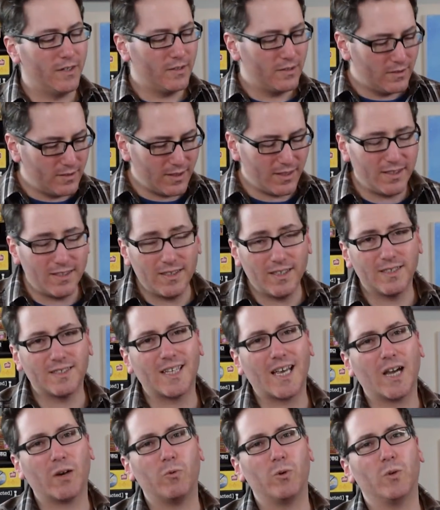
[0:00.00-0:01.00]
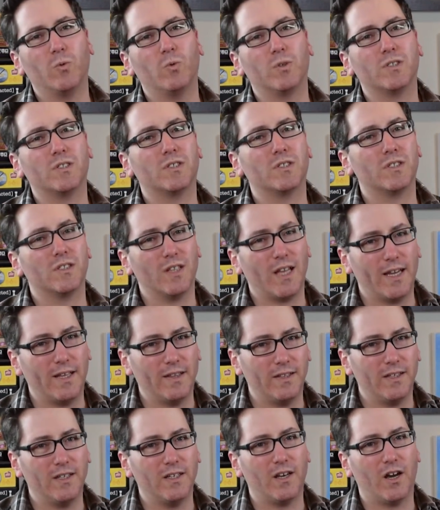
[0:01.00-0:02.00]
D&D Attack Wing was
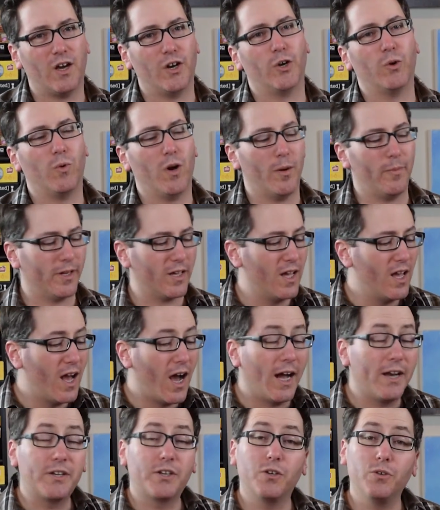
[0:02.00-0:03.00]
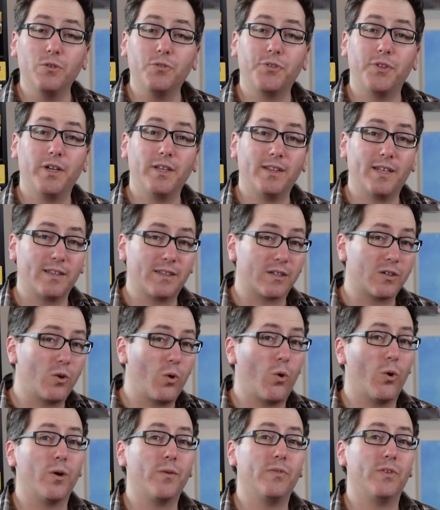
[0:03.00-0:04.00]
slightly underwhelming. I do think that the
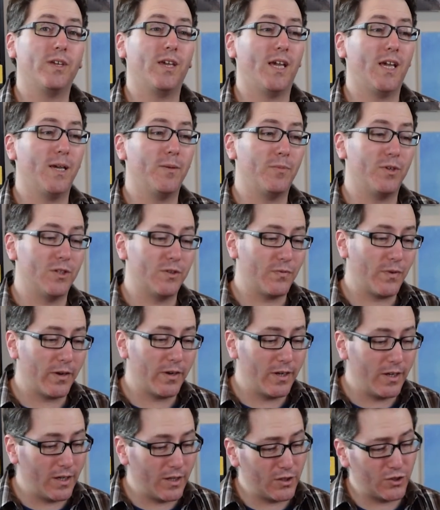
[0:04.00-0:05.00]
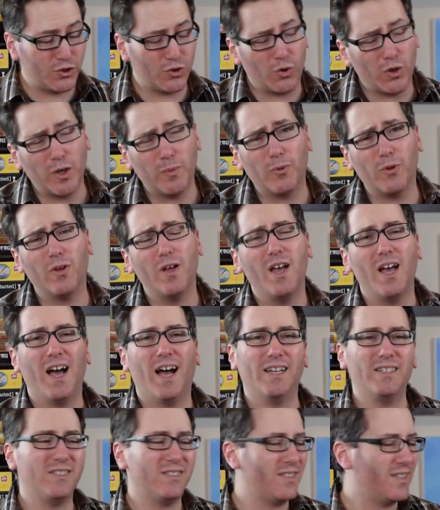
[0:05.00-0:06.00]
core of the game is very enjoyable.
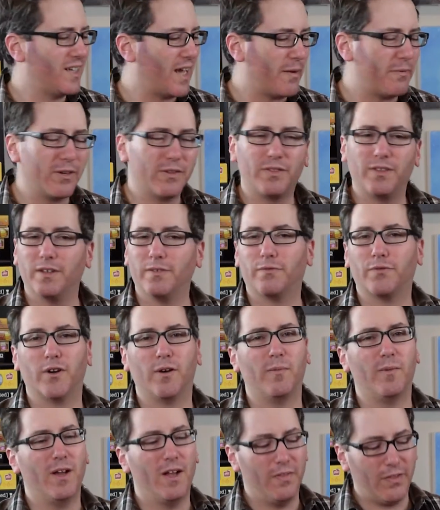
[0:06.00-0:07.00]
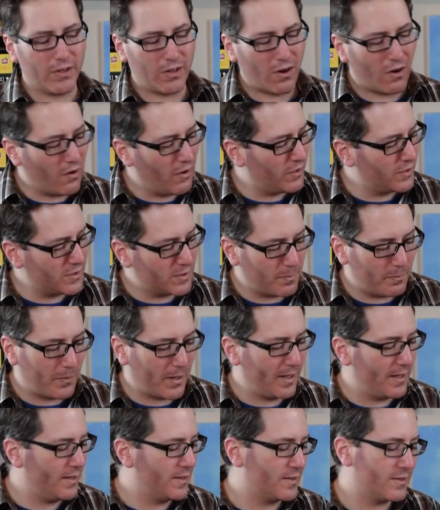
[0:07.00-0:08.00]
I just think everything from the cards, the
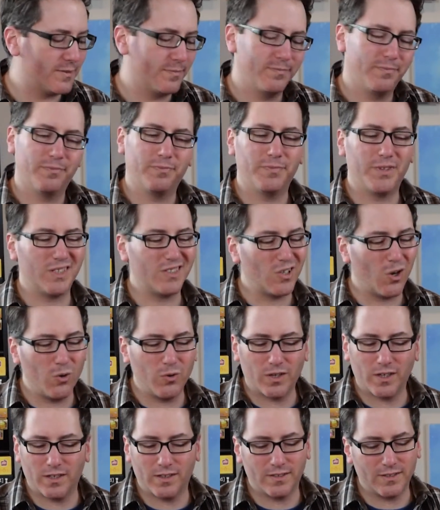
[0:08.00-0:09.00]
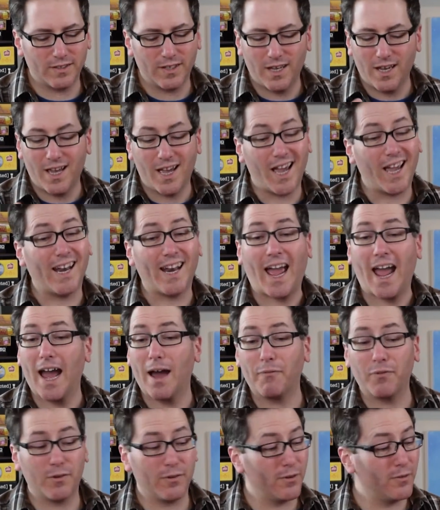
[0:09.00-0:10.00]
base, the tokens, and
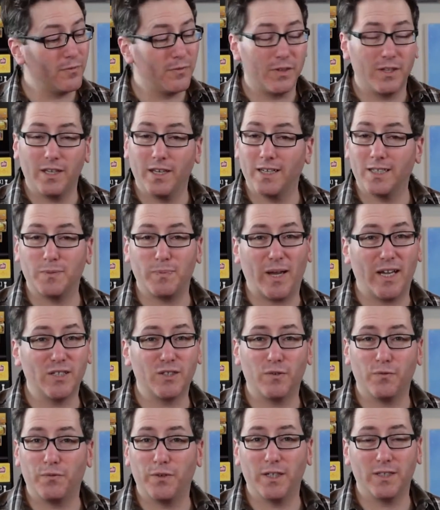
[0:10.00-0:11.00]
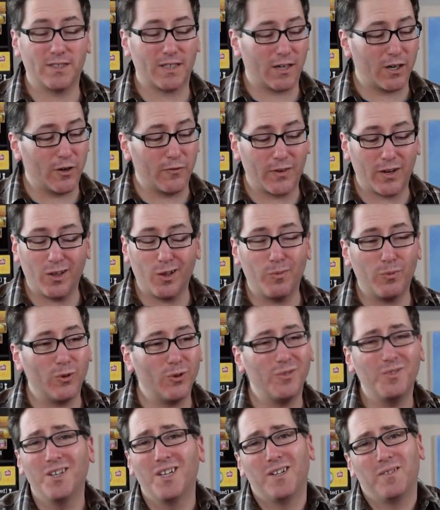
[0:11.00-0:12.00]
half of the expansion figs that are
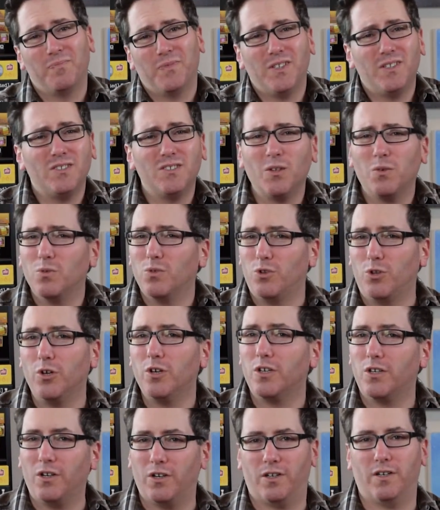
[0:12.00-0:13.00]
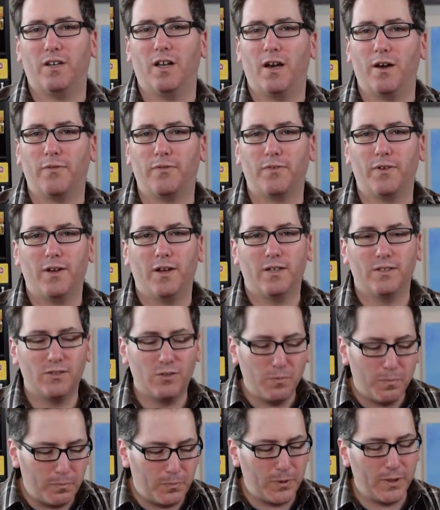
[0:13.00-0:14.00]
available, they just don't look good enough
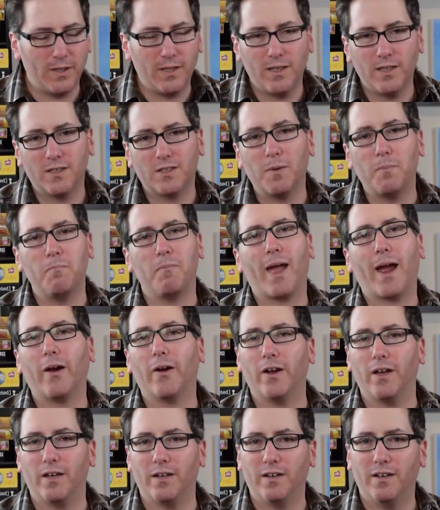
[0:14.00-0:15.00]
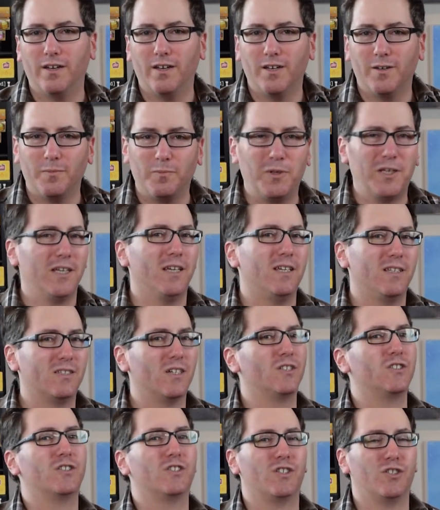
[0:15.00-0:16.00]
to merit being
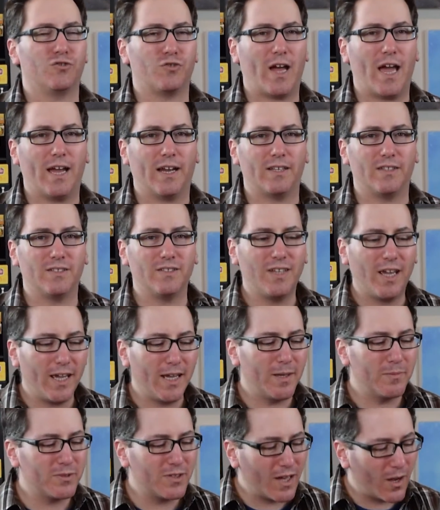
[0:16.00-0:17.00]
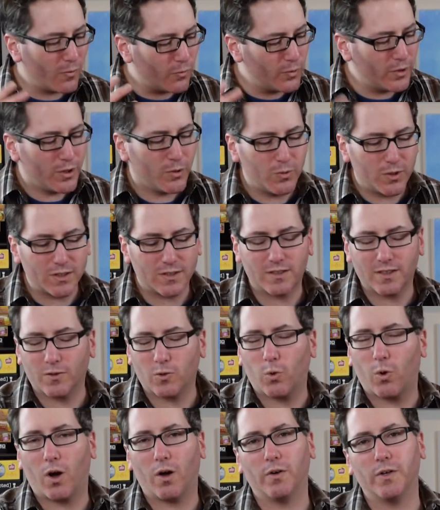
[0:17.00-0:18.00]
Dungeons & Dragons games. I really wish the
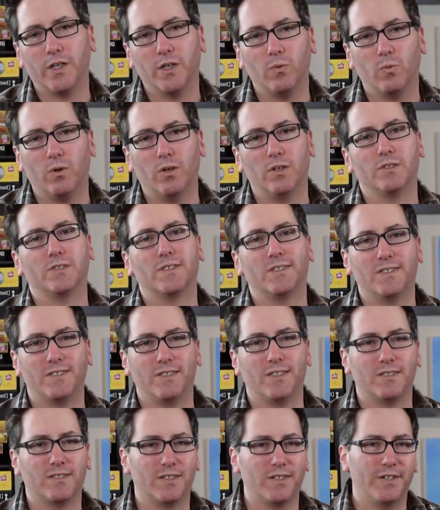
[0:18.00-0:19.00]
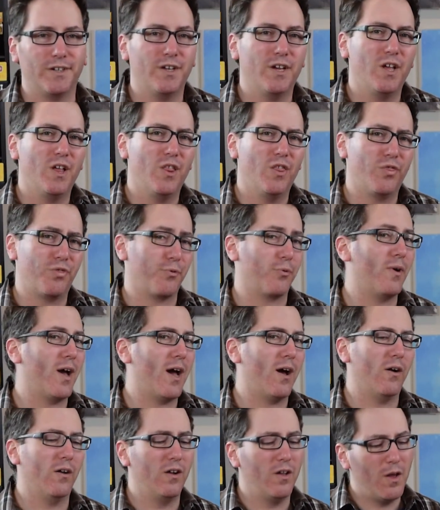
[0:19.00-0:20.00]
quality was consistent
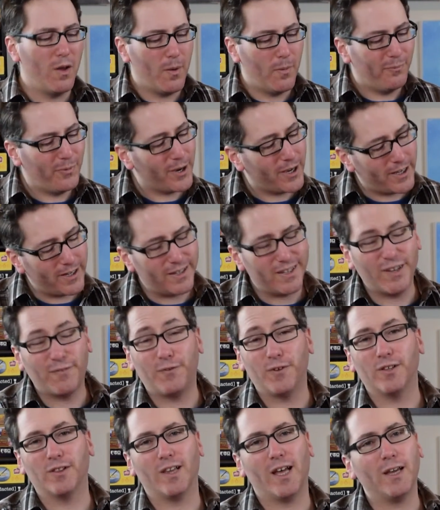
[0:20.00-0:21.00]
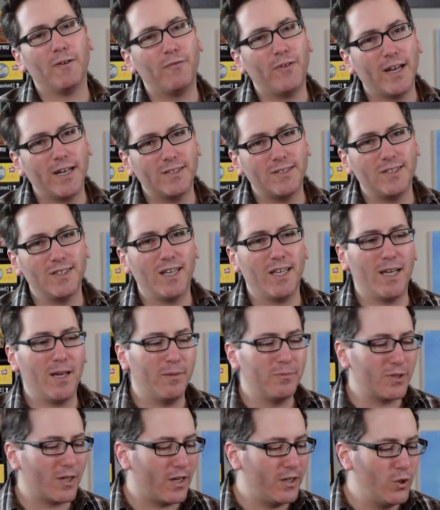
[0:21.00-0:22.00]
throughout. But if you like fantasy
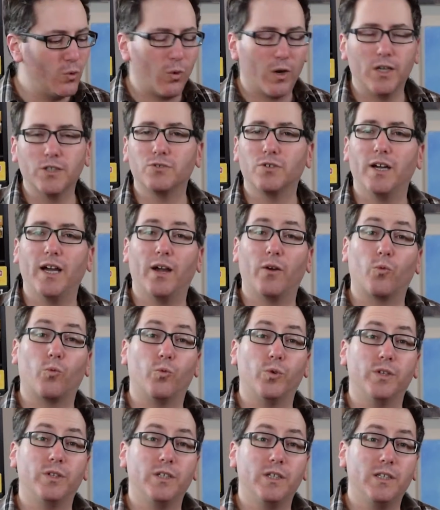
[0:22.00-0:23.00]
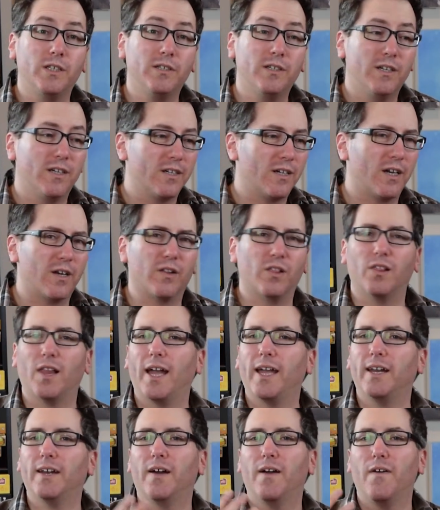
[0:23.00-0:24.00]
games and you want to try a really kind of
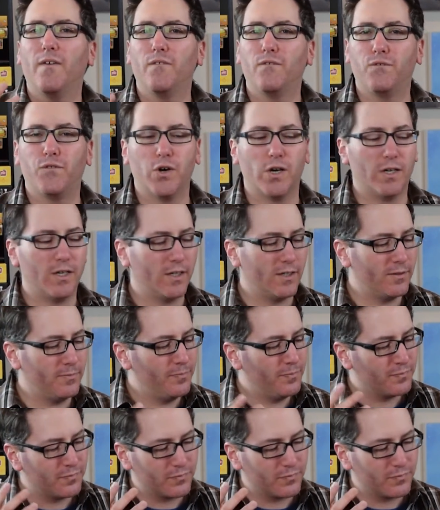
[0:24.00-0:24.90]
light, fun,